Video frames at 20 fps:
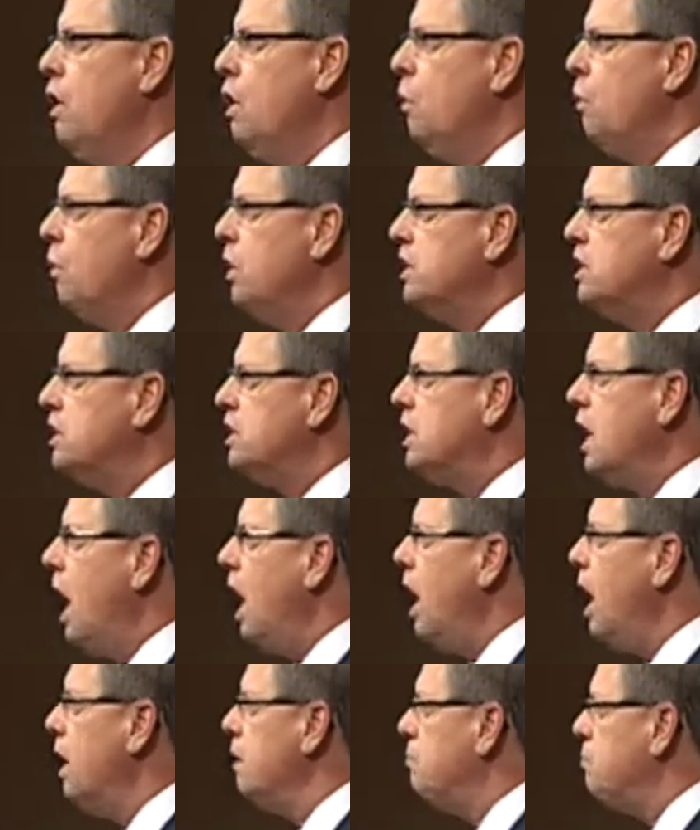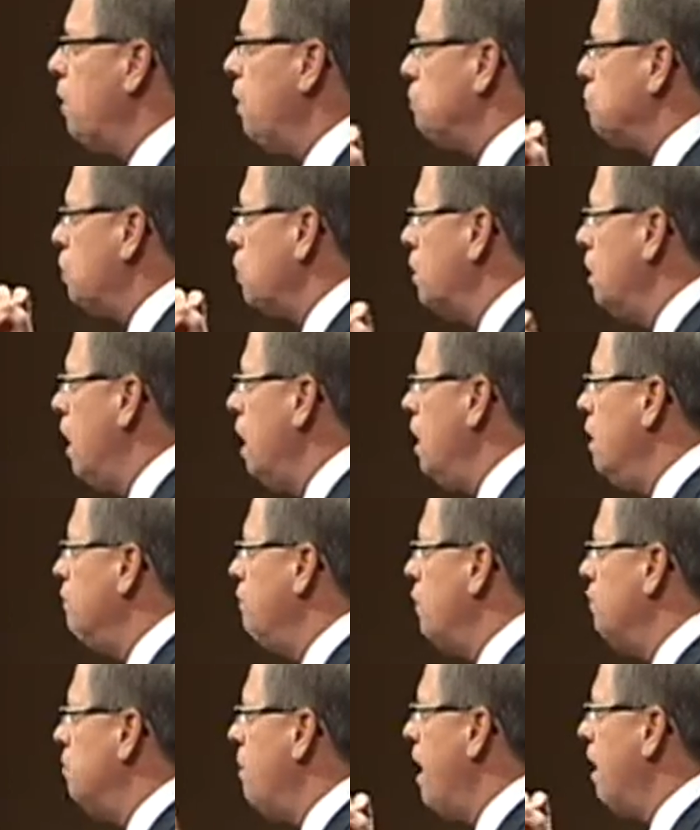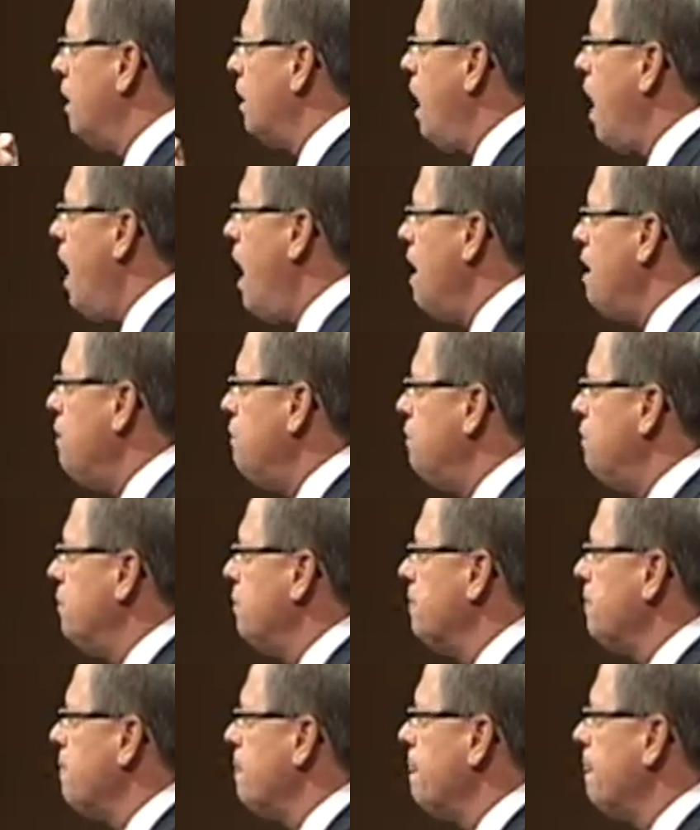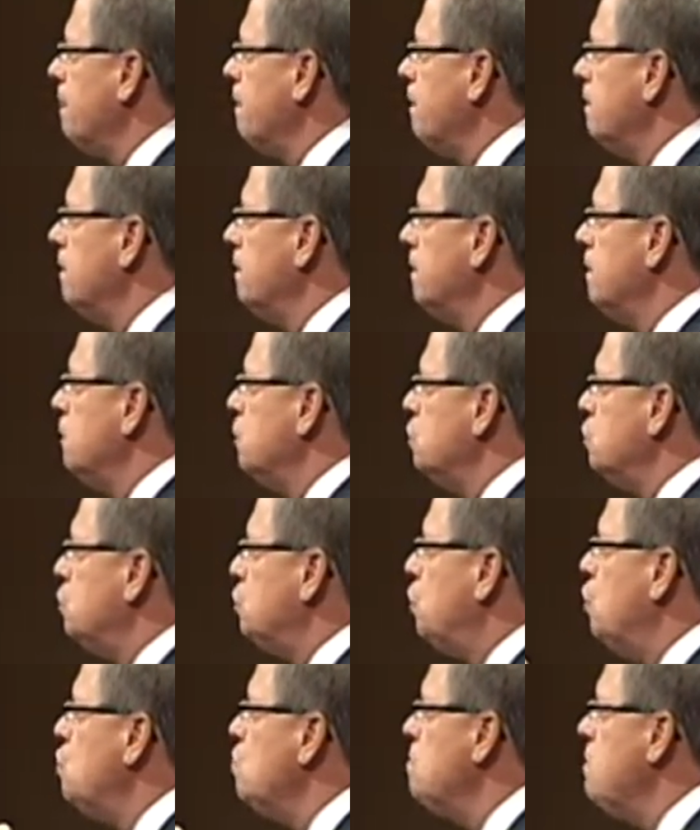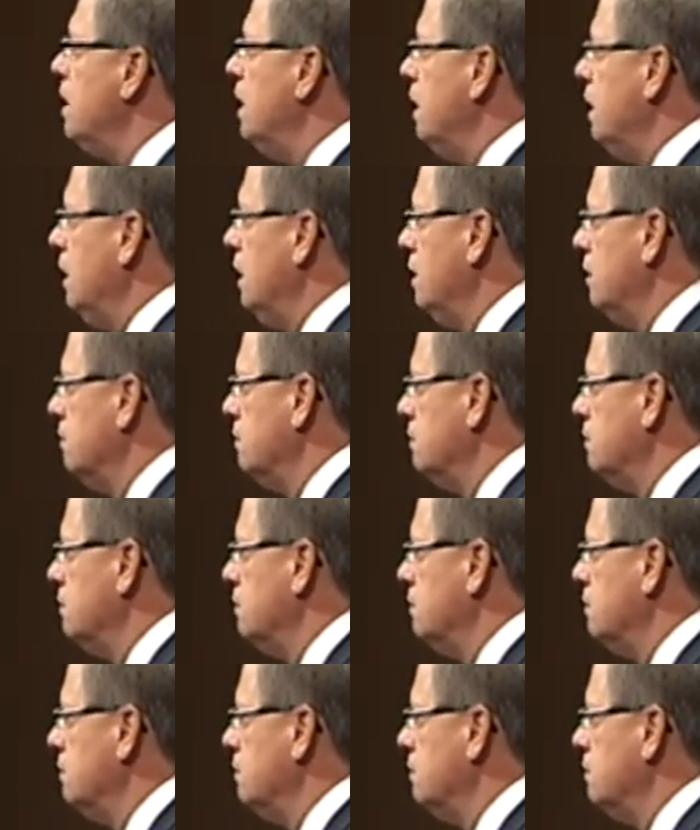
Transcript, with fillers: when God brought the love of my life to me.